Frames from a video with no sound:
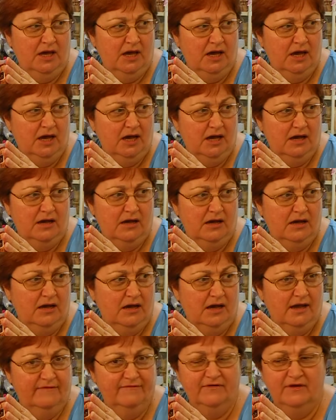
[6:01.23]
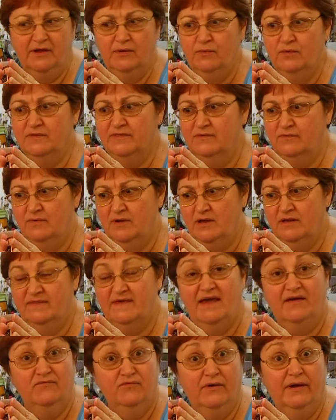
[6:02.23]
Uh, I forget what the
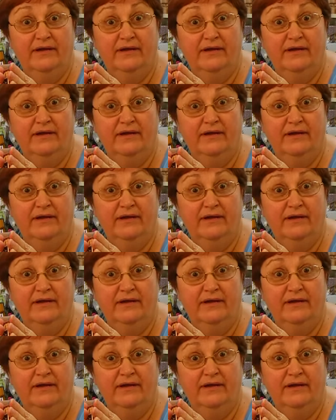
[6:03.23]
they had